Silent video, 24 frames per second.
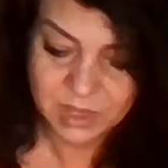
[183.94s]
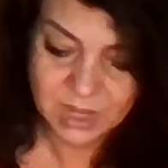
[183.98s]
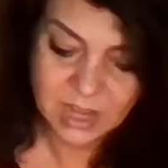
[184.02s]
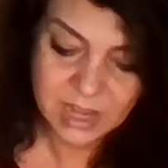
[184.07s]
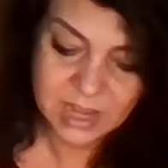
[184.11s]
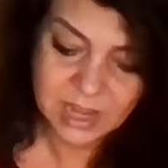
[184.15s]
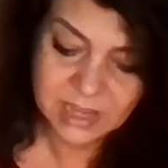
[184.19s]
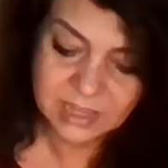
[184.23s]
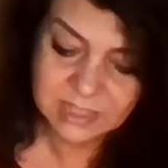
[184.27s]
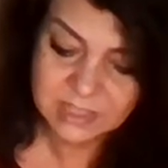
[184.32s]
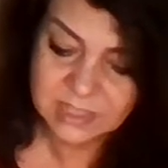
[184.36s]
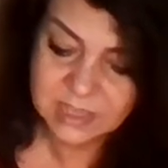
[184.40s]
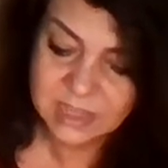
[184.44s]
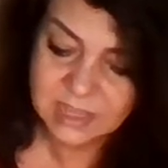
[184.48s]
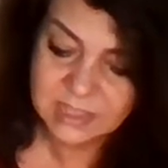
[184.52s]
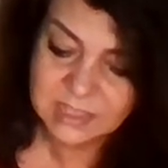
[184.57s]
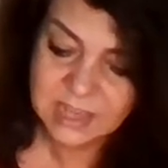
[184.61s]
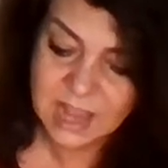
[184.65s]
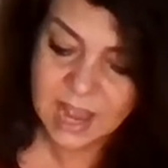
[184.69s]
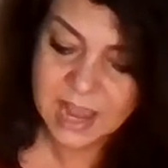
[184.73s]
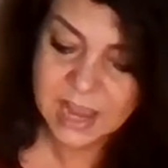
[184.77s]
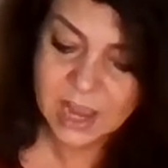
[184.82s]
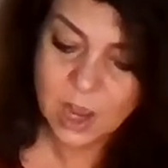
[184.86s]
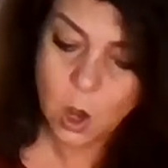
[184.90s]
It says,
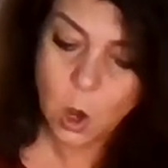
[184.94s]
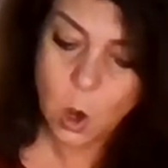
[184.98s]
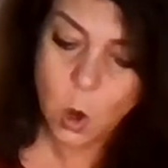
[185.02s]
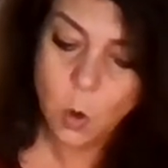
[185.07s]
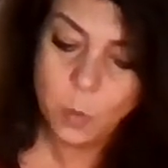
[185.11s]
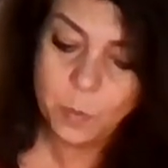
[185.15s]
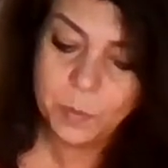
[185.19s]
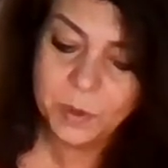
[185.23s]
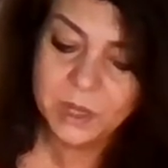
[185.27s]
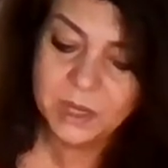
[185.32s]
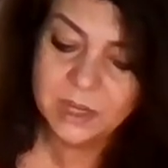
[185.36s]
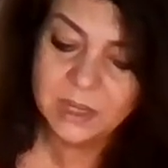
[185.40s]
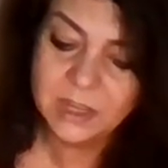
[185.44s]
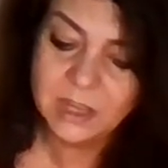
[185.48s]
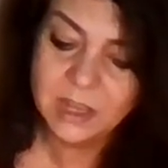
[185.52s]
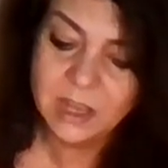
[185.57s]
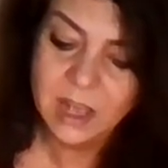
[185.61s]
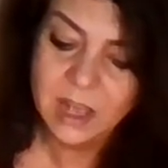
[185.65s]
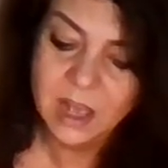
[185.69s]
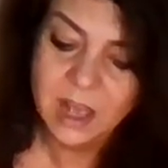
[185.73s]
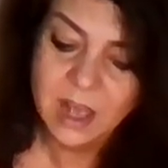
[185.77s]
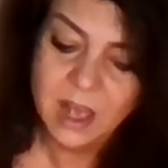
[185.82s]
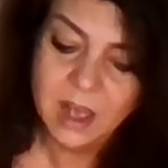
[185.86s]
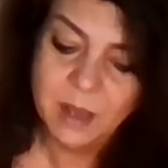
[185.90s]
I open
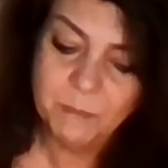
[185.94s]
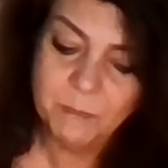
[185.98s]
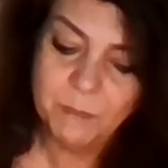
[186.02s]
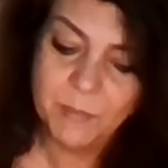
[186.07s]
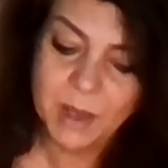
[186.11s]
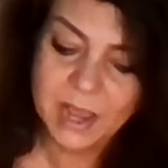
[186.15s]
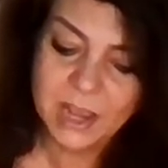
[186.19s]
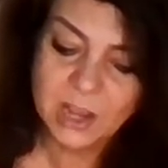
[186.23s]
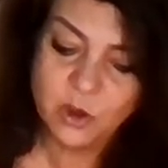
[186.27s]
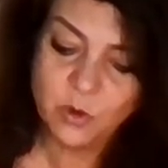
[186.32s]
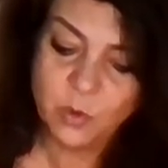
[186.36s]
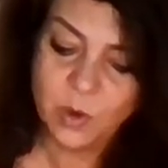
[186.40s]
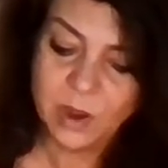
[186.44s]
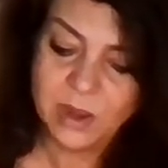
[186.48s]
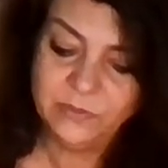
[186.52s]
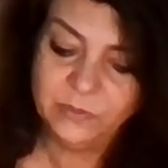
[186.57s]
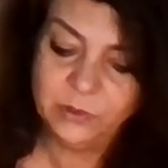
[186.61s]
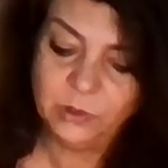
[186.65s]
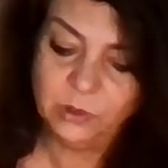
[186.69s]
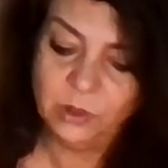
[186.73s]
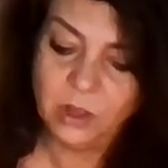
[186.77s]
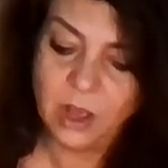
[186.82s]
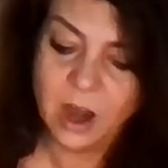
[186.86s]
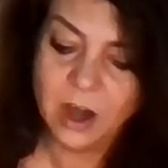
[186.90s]
my
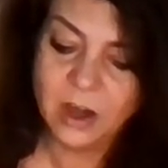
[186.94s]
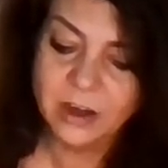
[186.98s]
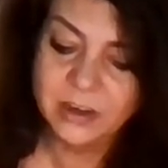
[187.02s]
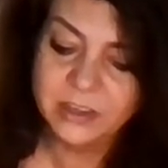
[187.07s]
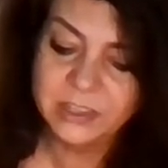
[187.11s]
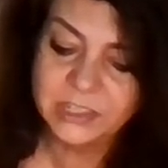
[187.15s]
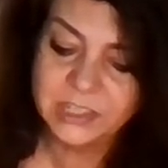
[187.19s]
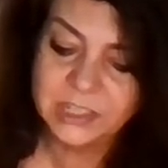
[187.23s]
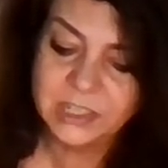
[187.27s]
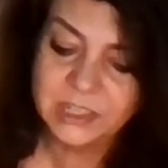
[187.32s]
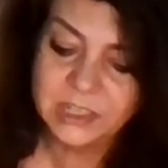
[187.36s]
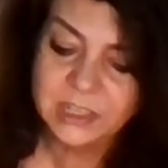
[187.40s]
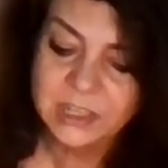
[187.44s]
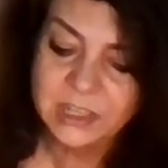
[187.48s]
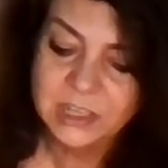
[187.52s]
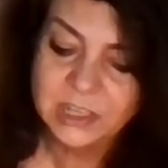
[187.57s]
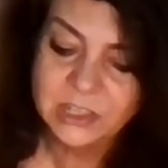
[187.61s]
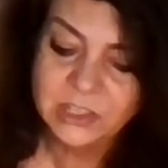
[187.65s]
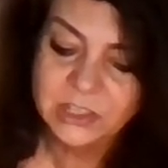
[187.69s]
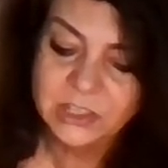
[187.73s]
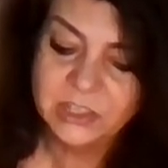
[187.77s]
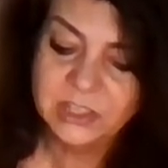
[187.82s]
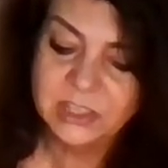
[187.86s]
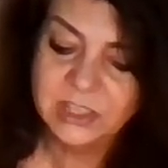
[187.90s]
grateful heart
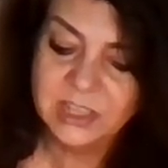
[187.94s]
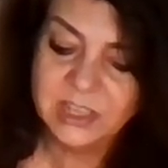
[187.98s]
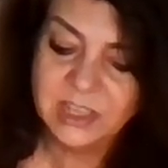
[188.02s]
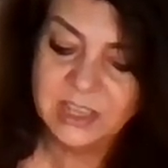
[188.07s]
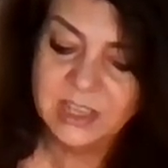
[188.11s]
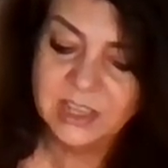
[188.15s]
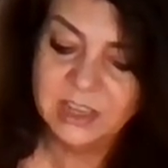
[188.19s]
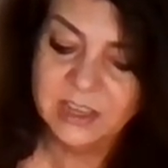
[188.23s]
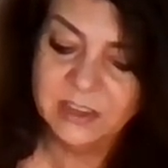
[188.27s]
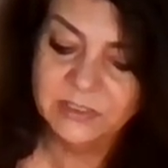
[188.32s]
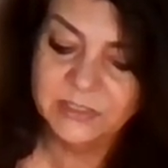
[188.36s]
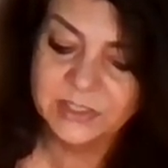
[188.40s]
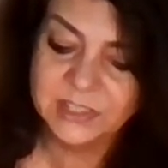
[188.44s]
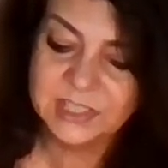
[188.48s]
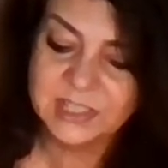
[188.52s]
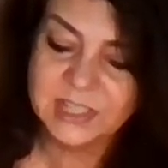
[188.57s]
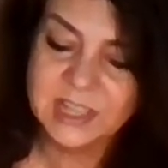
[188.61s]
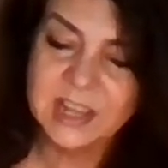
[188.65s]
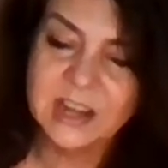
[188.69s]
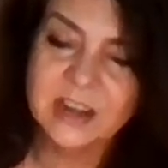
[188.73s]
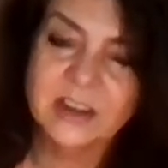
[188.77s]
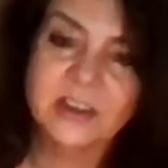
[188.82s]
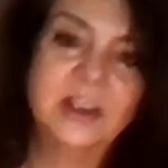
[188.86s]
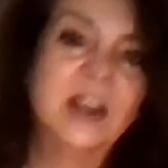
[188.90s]
to the gifts
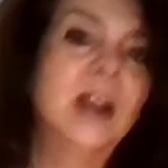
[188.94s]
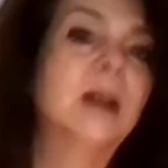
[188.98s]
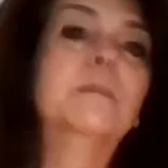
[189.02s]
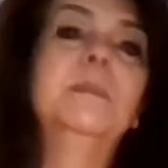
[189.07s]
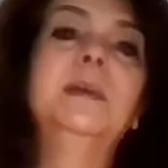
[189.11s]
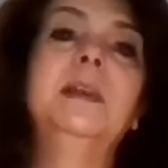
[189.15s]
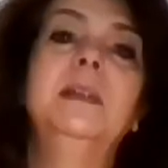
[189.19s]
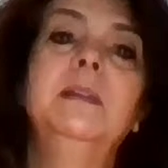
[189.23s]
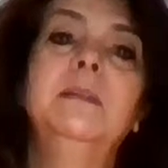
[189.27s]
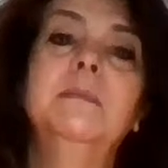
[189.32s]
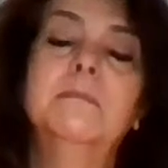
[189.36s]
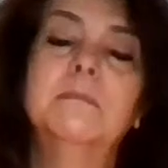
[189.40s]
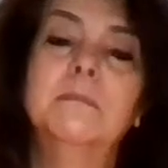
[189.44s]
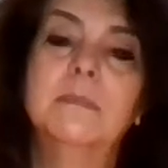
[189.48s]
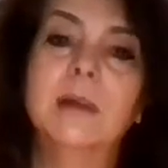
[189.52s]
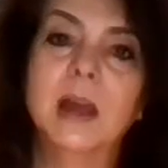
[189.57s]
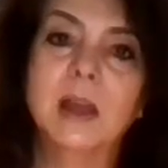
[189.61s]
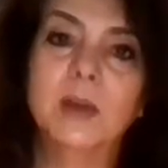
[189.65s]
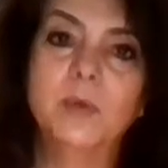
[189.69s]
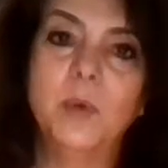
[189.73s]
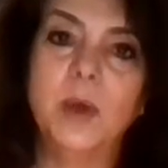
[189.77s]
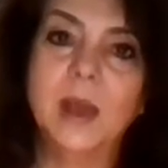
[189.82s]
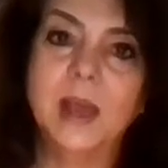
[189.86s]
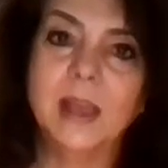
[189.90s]
that are coming
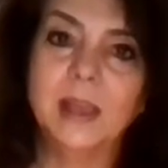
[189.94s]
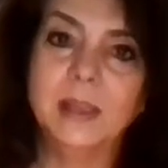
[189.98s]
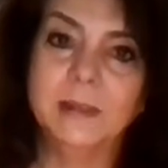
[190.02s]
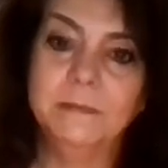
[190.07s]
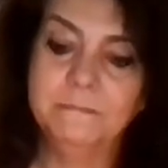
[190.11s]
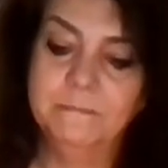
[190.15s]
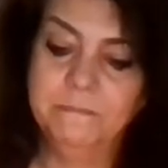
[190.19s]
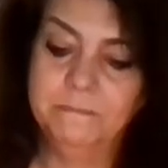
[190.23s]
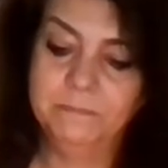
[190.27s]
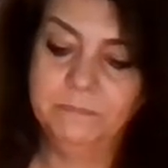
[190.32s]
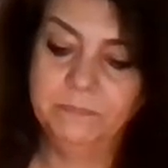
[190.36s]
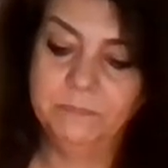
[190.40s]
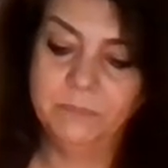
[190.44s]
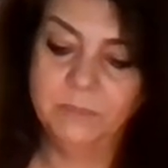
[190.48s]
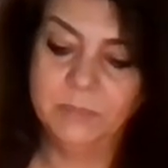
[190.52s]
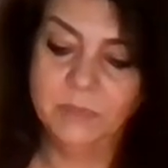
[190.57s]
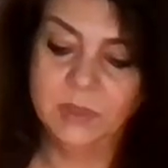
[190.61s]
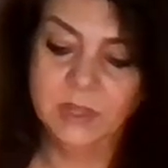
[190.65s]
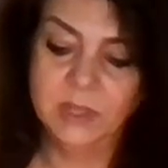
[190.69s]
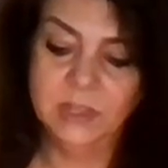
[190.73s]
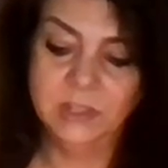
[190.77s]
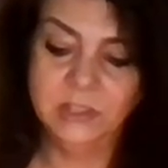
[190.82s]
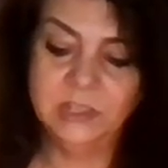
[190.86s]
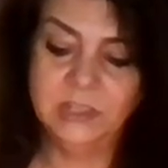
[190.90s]
my way.
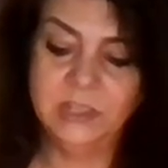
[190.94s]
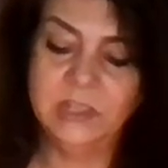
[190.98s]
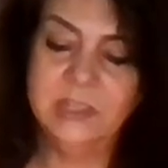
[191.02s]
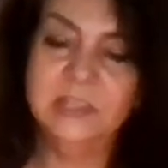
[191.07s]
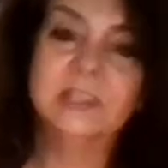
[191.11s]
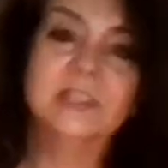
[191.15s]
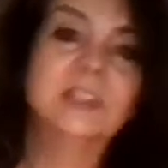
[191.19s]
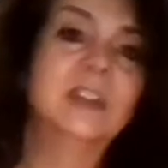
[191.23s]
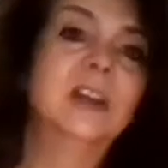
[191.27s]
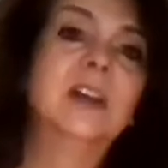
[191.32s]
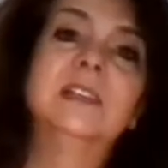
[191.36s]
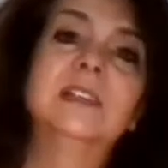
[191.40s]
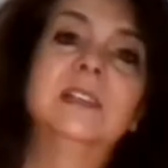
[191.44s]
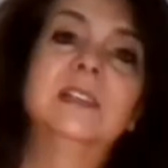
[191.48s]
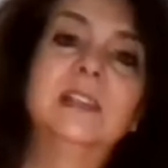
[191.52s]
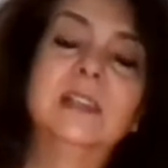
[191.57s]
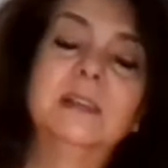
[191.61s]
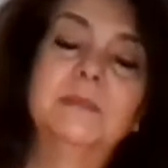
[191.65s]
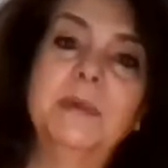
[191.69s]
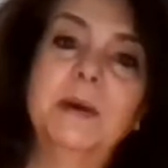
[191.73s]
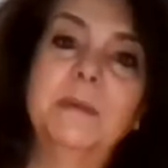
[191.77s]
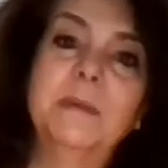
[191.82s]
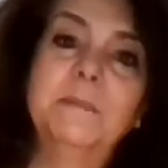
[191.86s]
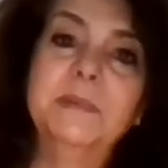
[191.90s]
She is tossing
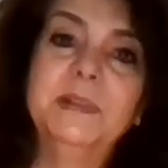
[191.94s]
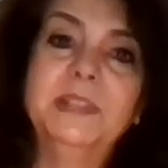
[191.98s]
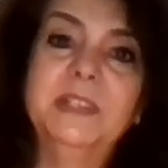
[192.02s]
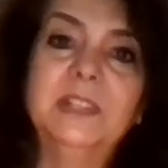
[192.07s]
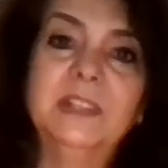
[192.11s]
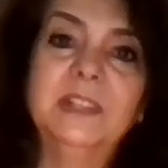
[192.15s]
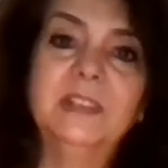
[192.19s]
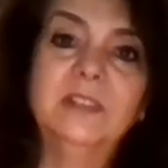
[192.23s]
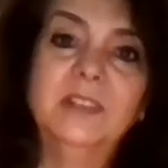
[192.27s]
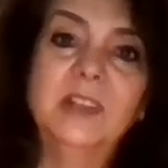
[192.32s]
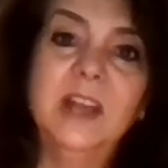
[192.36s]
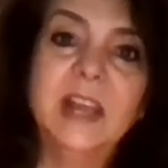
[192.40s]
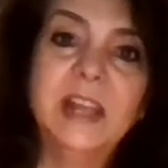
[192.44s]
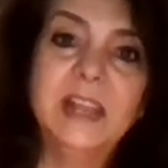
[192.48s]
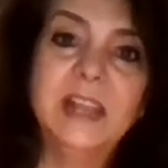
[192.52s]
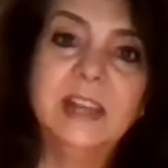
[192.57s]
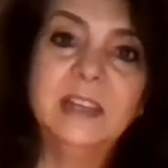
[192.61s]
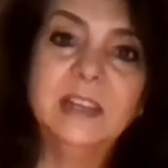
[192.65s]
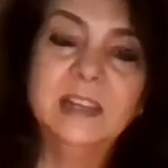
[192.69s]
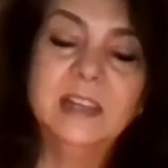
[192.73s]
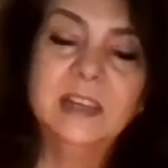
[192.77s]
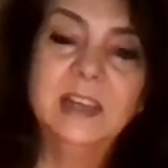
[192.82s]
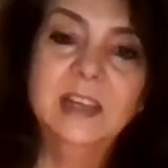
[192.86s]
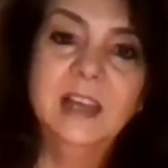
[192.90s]
them up into the
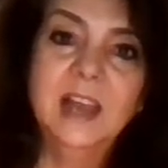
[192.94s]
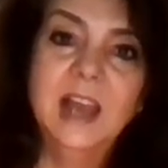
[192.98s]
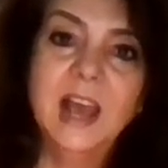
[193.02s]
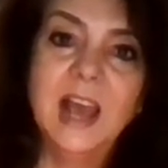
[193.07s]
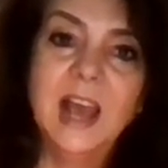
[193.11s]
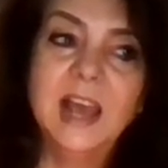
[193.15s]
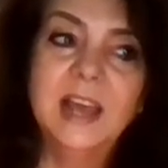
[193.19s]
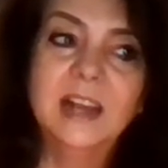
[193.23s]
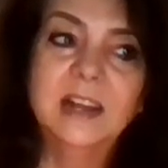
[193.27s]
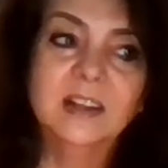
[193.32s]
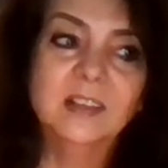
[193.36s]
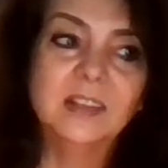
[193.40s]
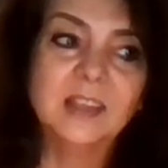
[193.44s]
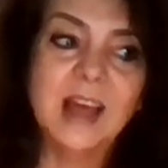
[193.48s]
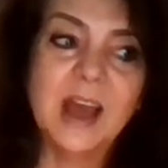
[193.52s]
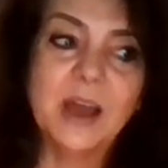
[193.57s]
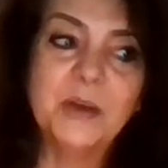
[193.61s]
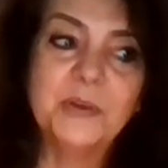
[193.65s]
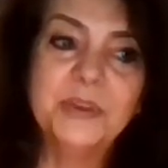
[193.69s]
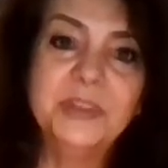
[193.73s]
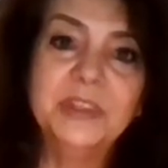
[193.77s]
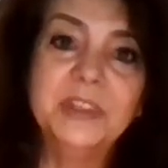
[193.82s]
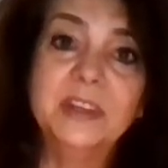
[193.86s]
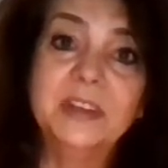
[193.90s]
light and
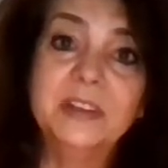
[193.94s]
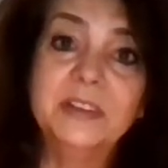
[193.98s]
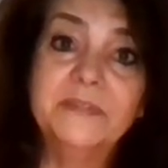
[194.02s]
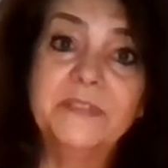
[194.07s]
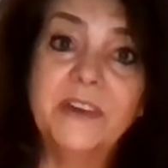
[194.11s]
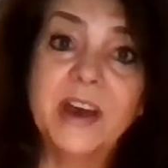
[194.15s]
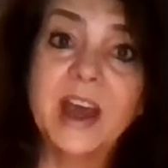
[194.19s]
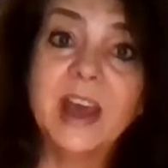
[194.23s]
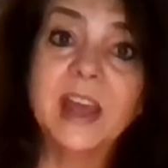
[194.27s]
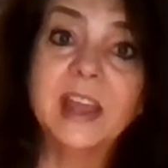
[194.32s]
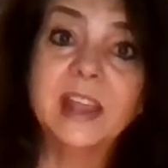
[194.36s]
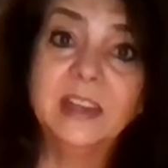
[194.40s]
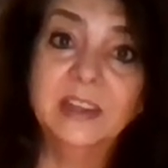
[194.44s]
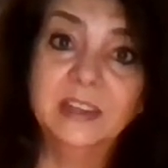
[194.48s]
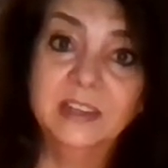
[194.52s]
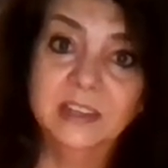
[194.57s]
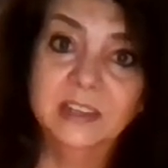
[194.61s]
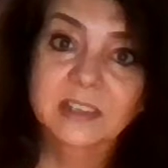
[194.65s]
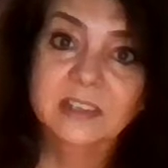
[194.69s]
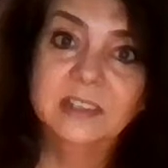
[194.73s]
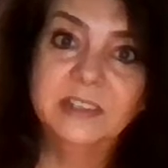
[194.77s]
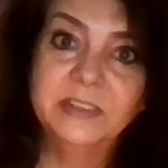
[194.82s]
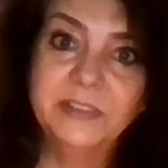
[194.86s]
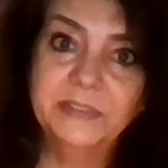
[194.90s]
allowing the divine
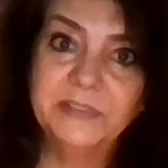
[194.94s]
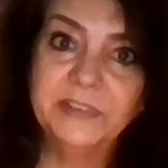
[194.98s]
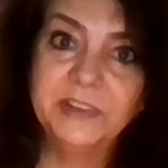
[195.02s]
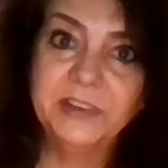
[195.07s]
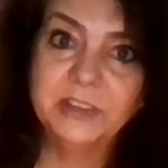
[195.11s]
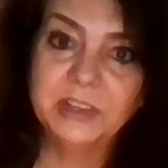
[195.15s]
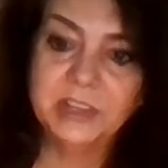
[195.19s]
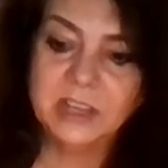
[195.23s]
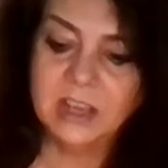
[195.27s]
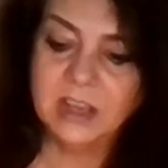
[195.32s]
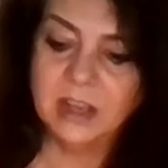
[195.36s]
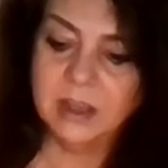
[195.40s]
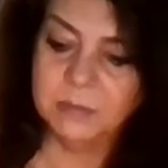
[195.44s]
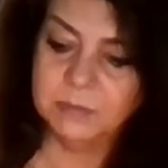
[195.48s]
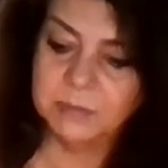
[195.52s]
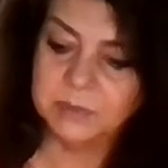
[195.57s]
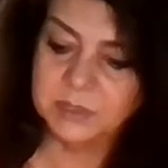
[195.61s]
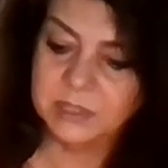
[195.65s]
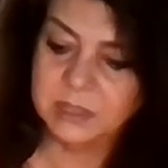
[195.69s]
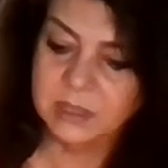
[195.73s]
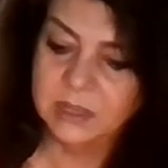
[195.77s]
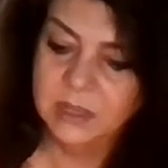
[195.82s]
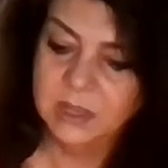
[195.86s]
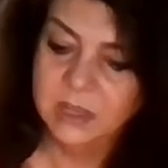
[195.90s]
to fill the
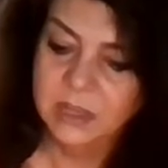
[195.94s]
cups.